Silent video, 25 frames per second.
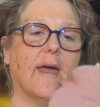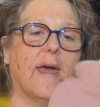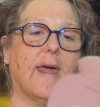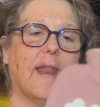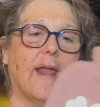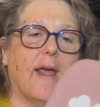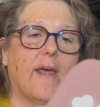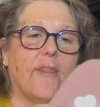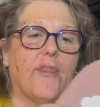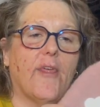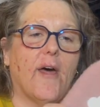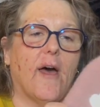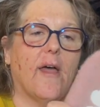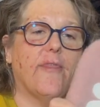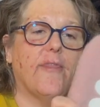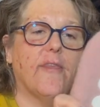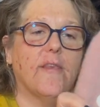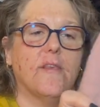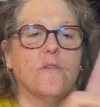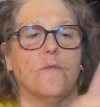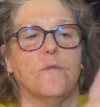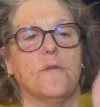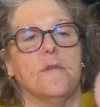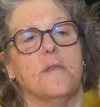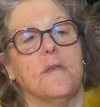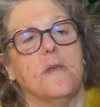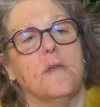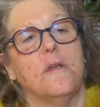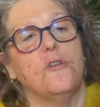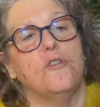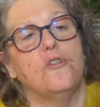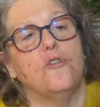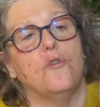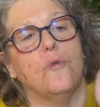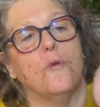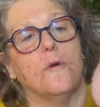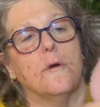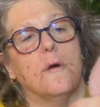And I thought this was
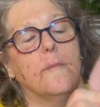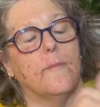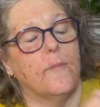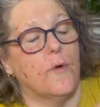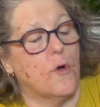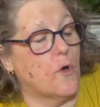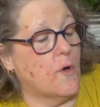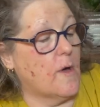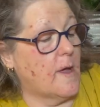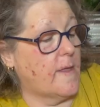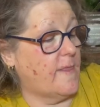adorable.